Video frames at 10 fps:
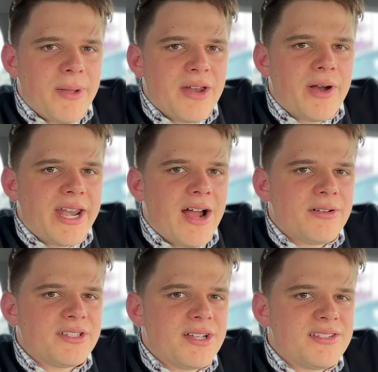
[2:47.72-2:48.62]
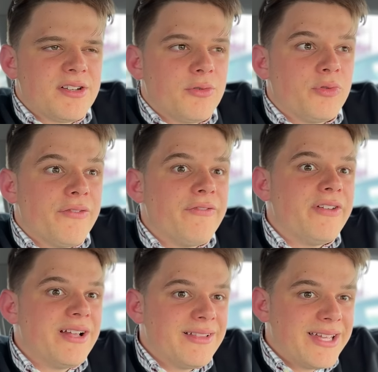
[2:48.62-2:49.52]
ban right now is because they're
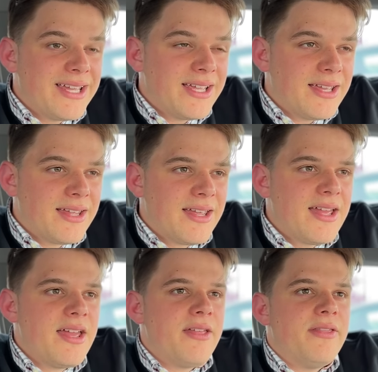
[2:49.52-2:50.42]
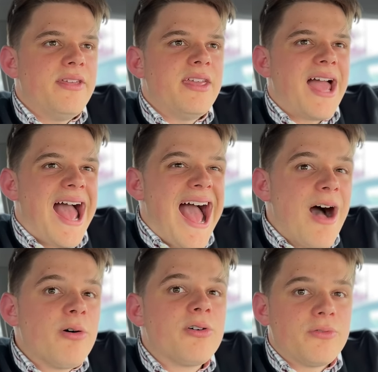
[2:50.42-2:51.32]
revealing the
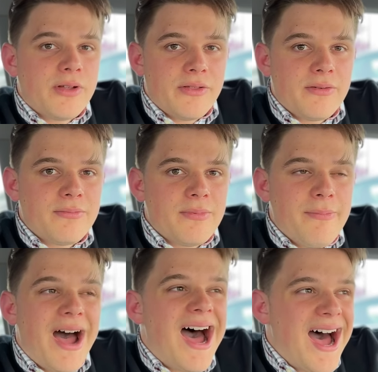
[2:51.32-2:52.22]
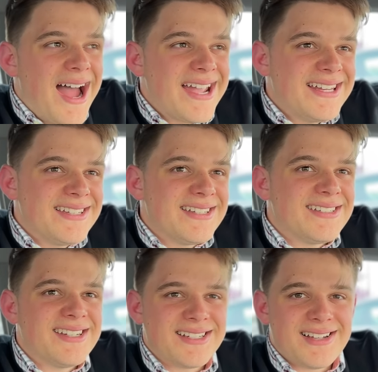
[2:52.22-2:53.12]
algorithm behind
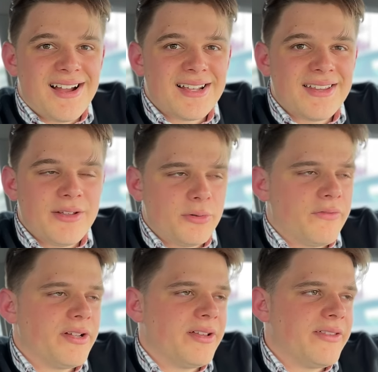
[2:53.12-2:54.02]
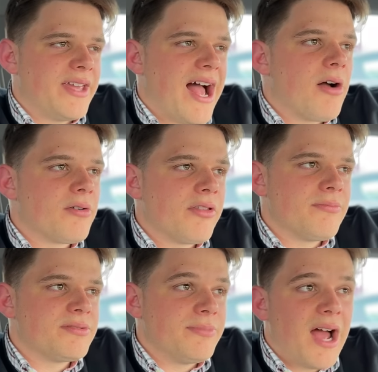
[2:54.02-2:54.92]
TikTok. They're revealing the
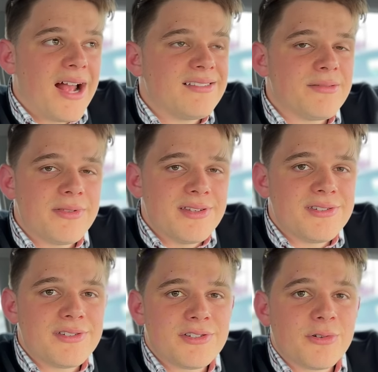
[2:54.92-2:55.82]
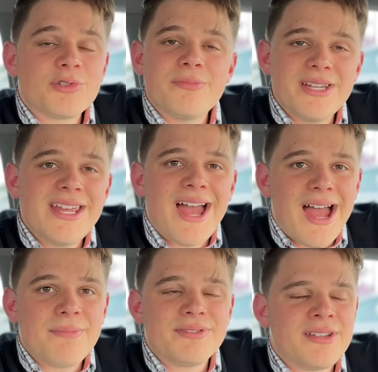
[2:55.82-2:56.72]
algorithms behind some of these social media
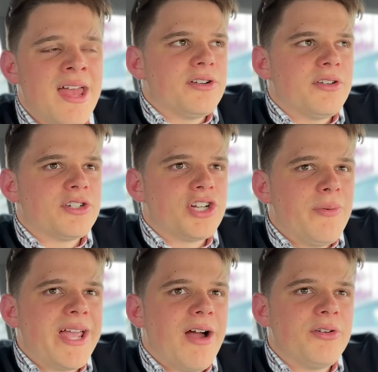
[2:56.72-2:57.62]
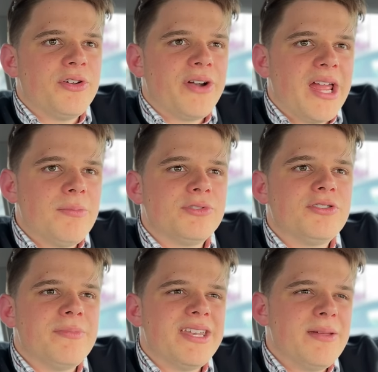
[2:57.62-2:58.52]
apps. They're showing how you're able
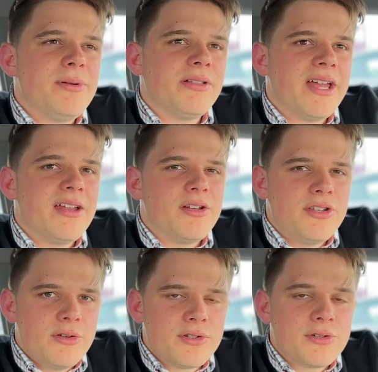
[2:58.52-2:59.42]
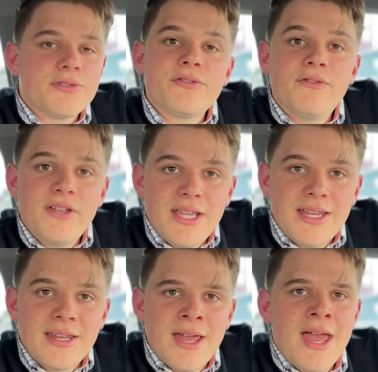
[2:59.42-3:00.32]
to manipulate a user's feed